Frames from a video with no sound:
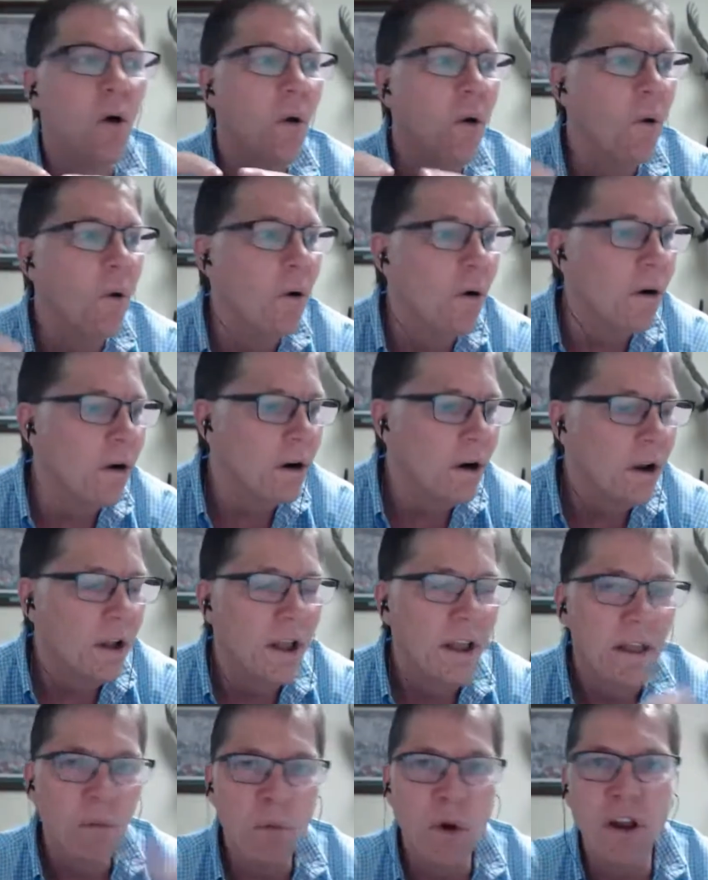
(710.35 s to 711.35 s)
Or
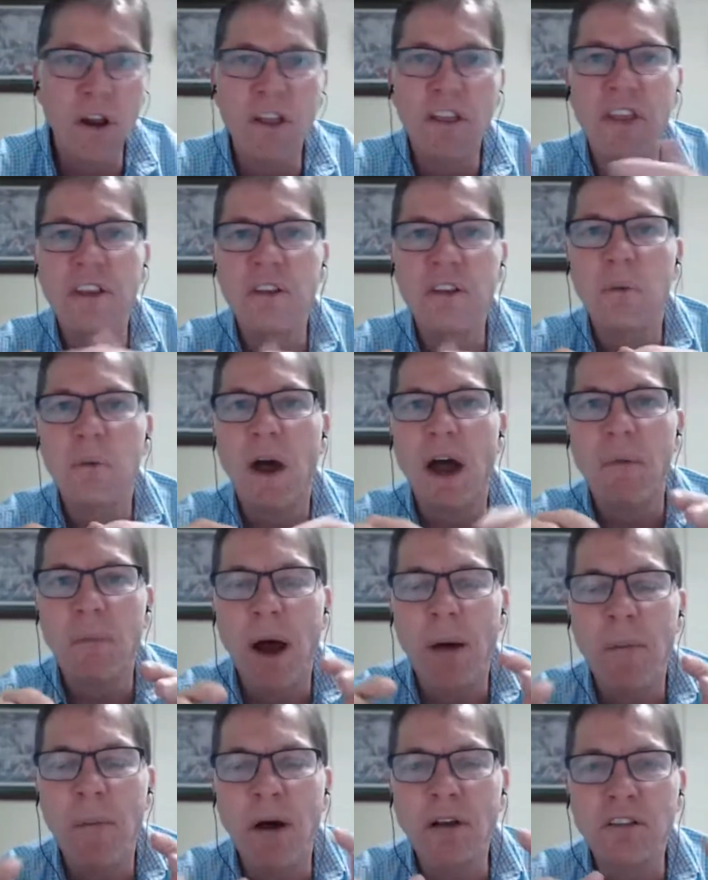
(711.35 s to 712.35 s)
one of the things
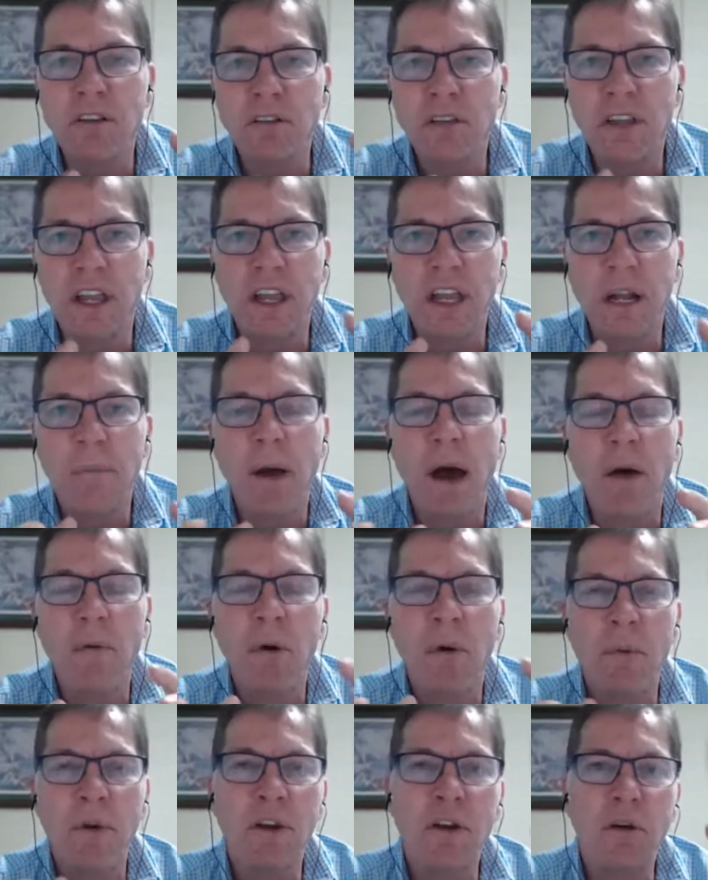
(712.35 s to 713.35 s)
I'm also thinking about
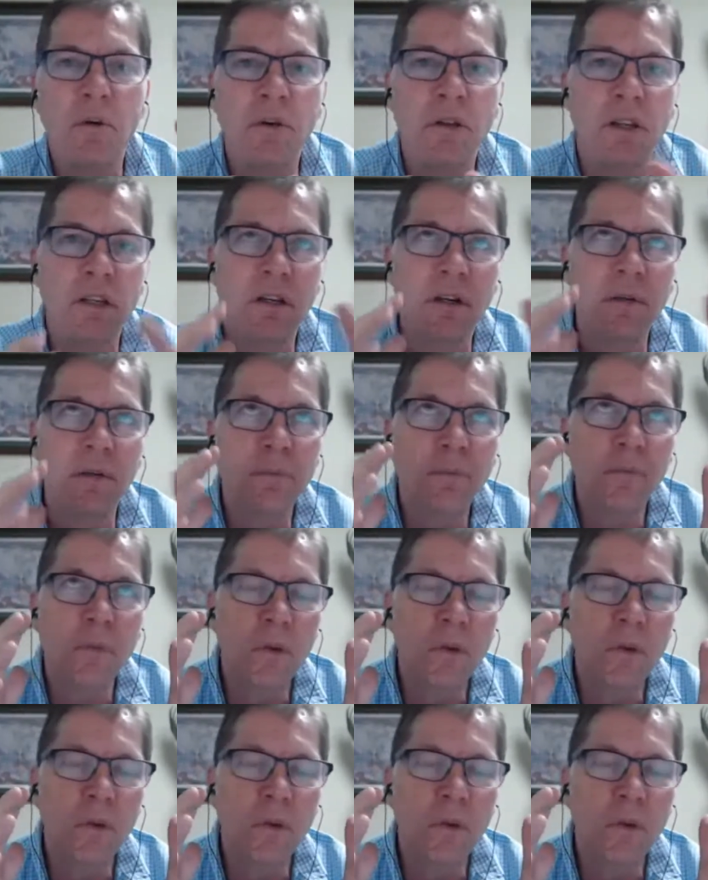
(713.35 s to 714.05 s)
what we do with the